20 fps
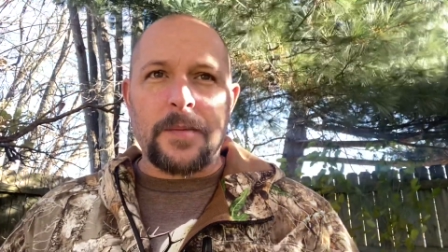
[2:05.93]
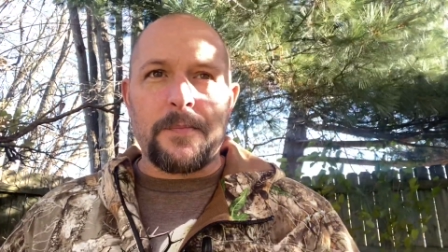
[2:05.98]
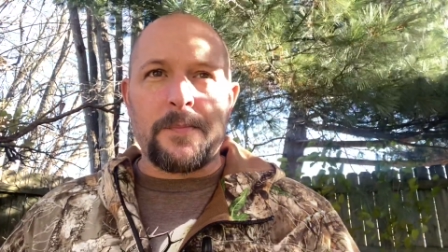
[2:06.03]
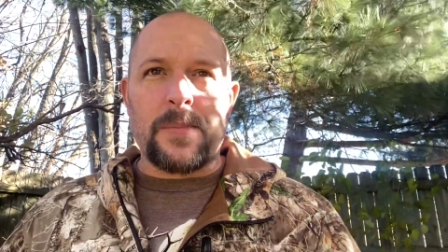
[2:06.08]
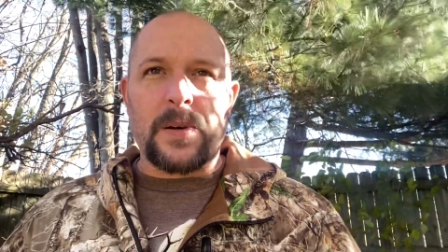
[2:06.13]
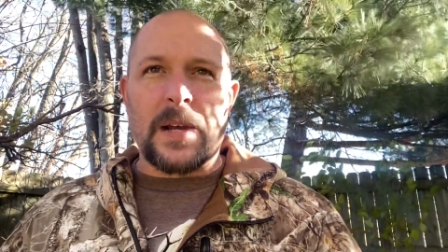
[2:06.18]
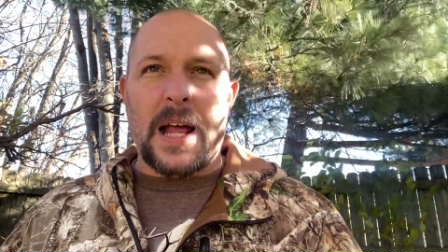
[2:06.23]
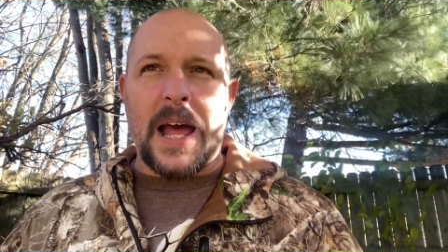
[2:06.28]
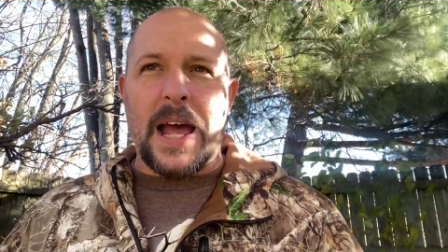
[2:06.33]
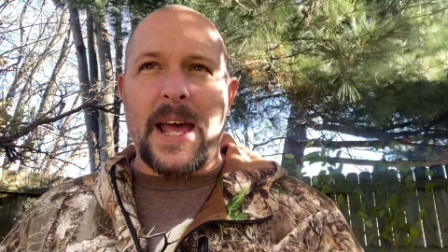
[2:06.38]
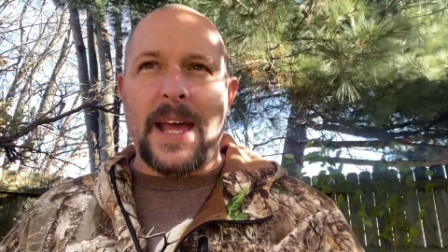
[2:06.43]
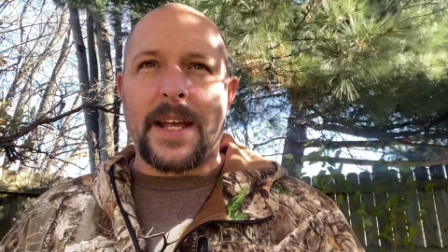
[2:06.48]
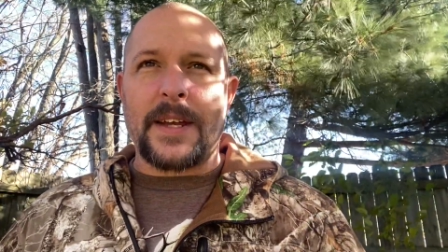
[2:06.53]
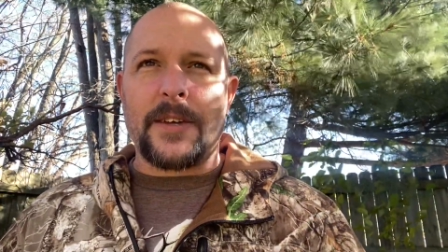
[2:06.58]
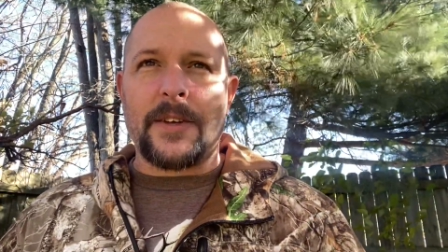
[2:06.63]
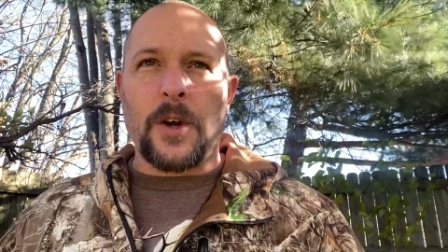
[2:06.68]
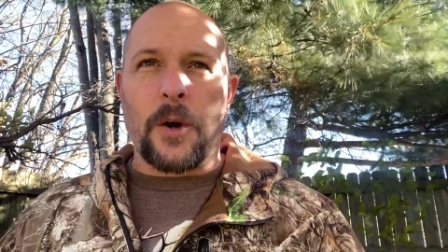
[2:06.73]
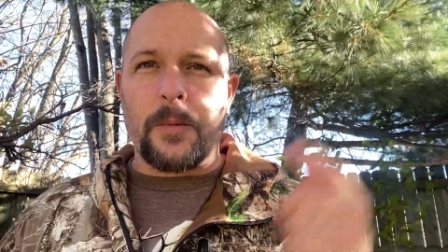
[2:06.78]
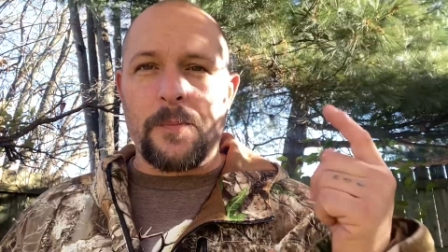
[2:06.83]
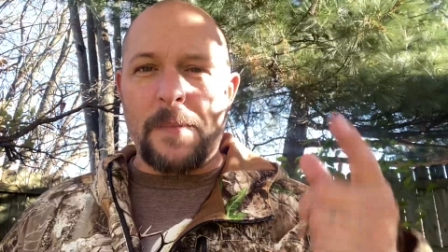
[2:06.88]
but I
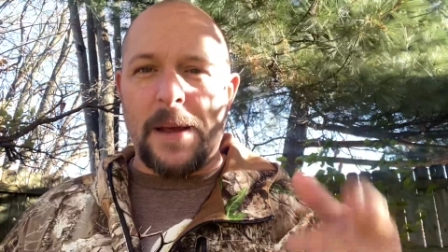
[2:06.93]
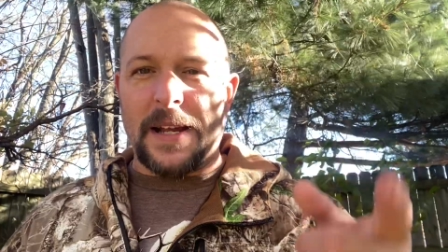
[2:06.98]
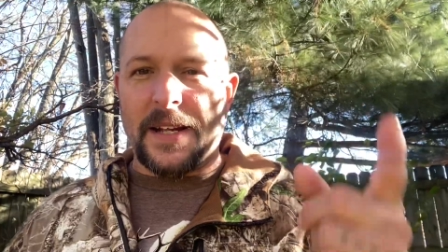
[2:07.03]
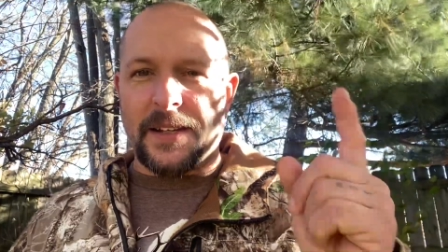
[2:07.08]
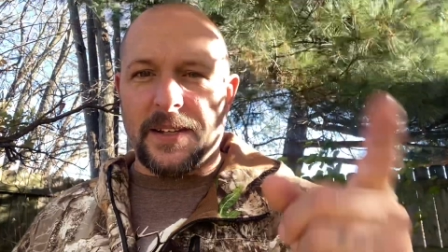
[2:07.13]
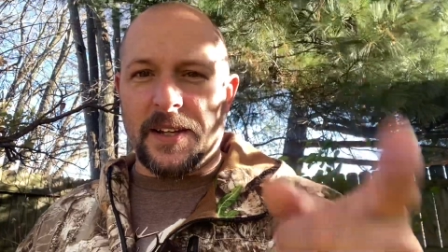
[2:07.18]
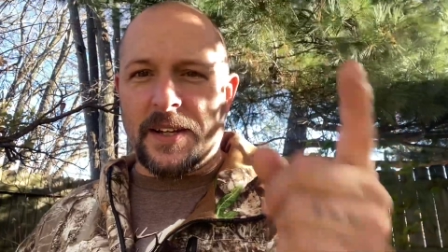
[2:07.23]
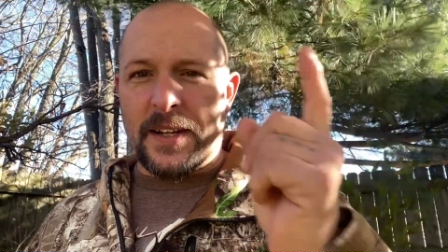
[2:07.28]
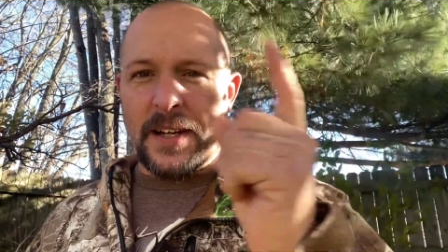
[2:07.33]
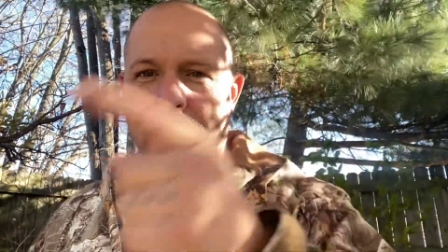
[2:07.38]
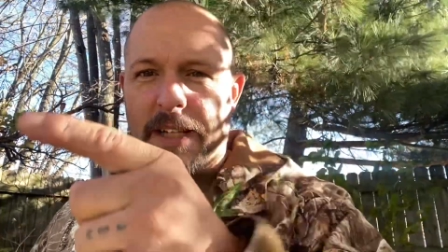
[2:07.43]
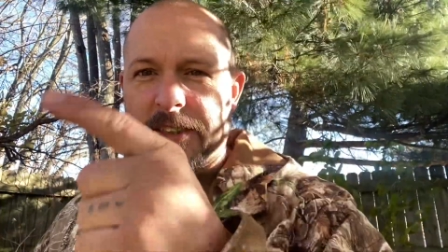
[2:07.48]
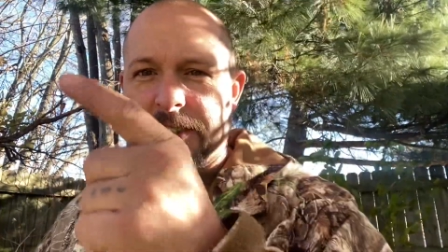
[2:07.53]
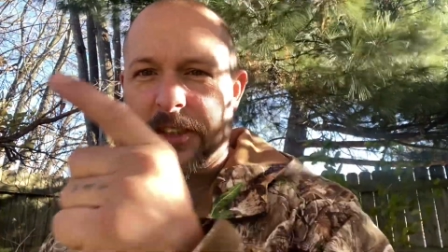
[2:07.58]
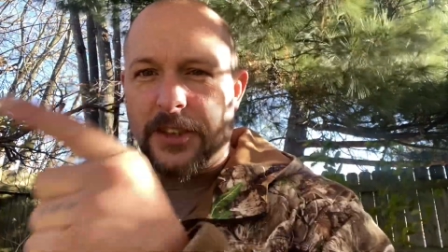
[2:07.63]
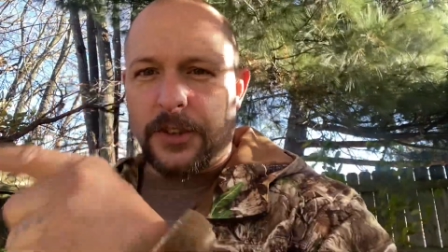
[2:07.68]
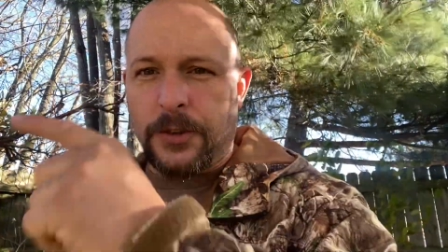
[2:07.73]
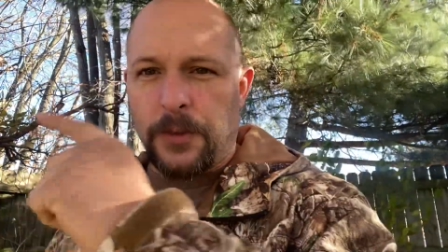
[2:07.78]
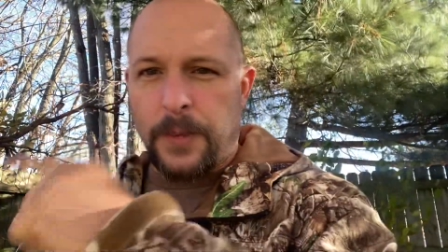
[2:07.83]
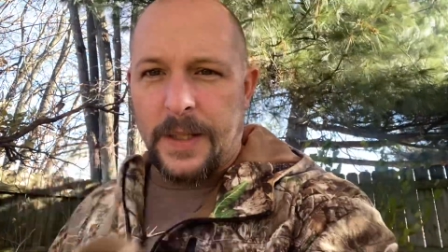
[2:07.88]
don't make it to the next
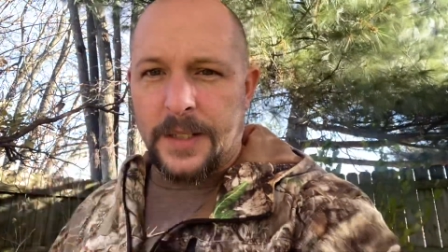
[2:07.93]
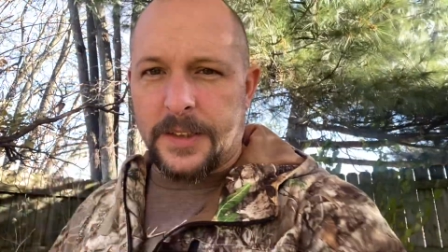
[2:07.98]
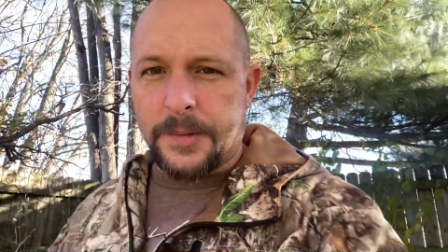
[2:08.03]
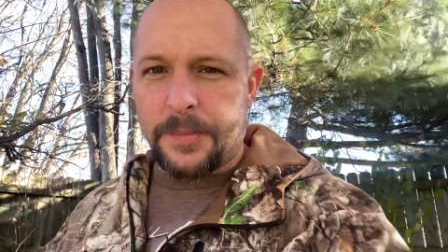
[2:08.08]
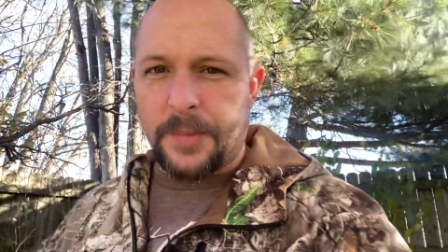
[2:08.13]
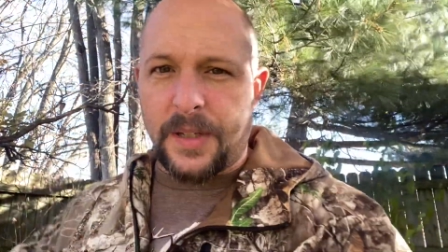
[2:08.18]
situation